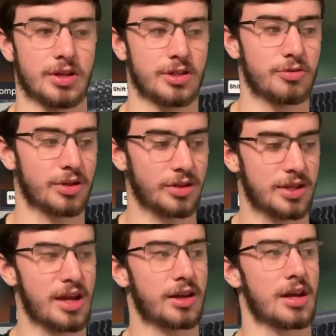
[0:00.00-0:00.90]
You can
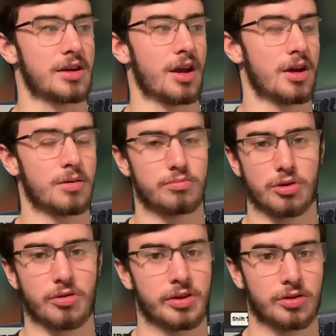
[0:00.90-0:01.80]
take a
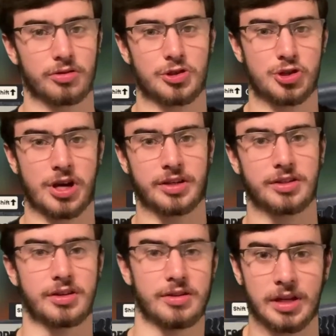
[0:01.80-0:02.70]
boring old
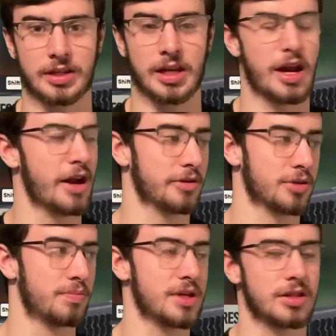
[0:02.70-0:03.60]
shotgun and kit it out
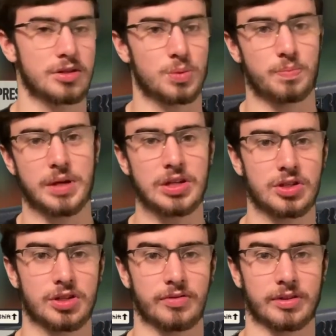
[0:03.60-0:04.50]
to be this
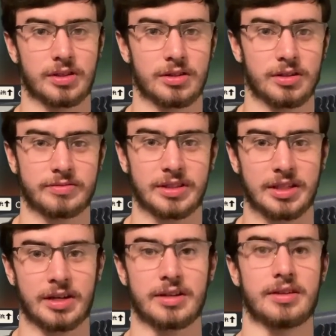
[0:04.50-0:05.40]
beast of a
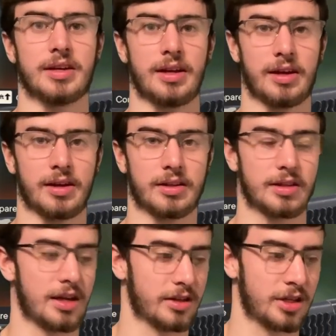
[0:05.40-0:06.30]
gun
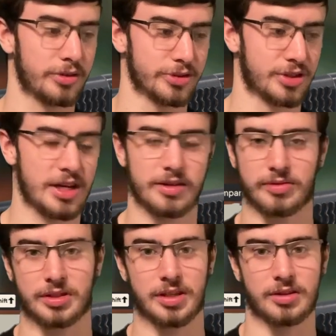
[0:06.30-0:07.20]
that kills
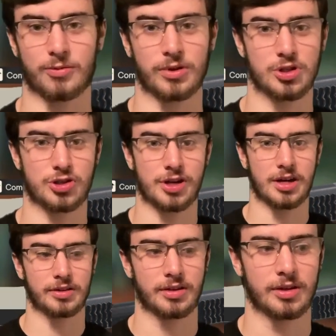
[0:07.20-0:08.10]
everything in one
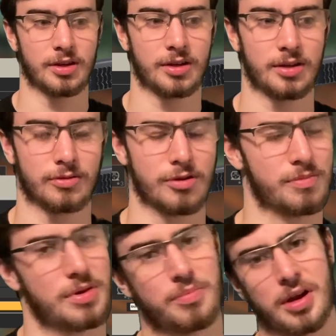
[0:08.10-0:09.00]
shot. Well,
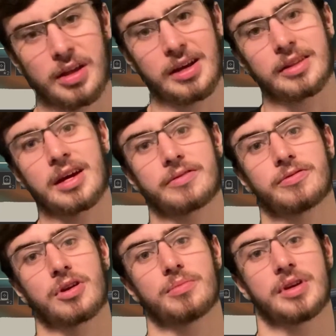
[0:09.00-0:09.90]
probably not that
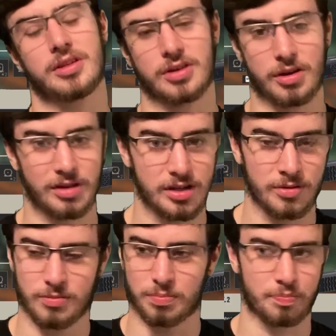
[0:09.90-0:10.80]
far, but you know what?
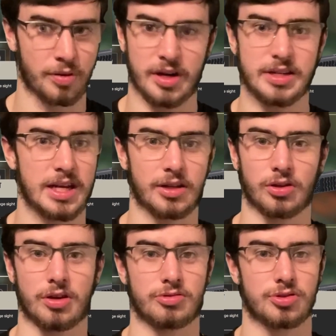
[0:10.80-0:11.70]
Pretty dang
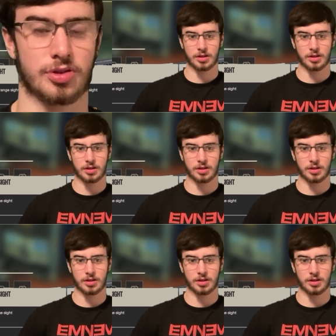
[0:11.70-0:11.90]
close.